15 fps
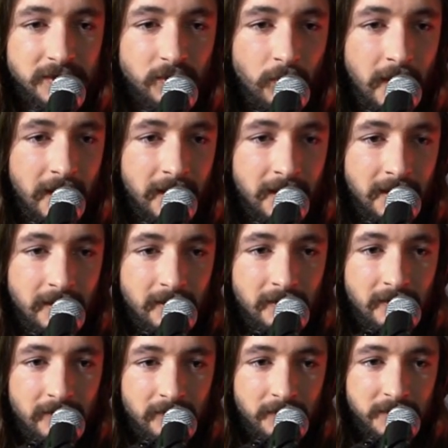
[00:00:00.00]
away
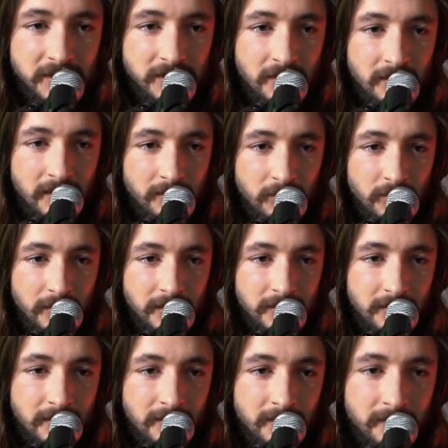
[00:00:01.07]
from the starting point.
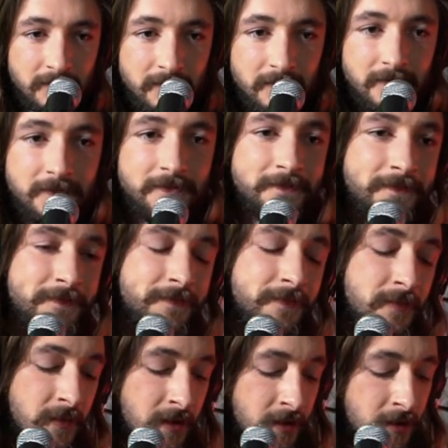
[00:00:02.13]

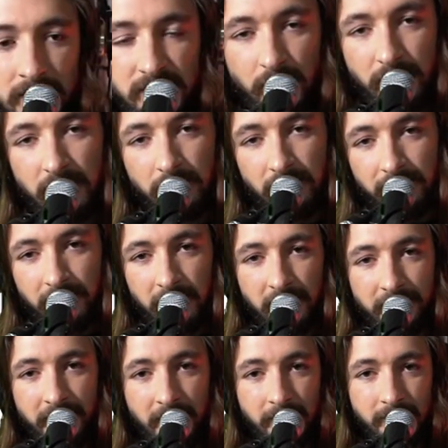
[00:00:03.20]
So we can refer to
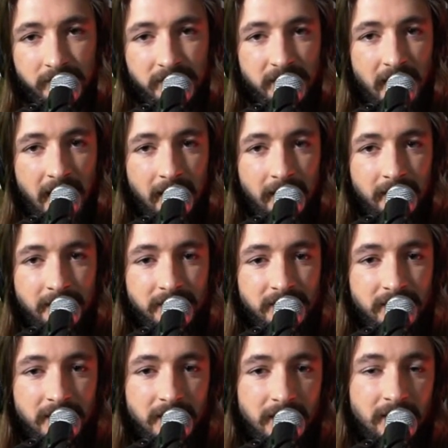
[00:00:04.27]
those
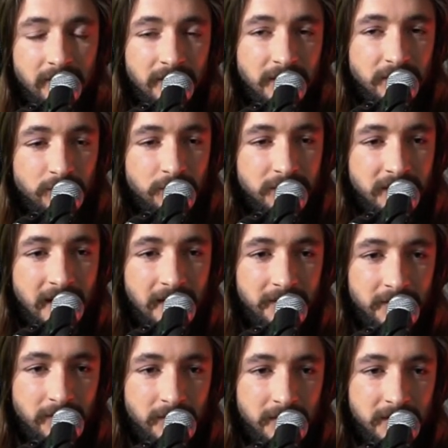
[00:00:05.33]
as individual scale
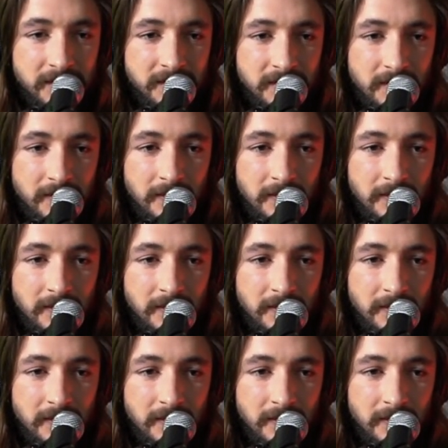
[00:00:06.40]
degrees.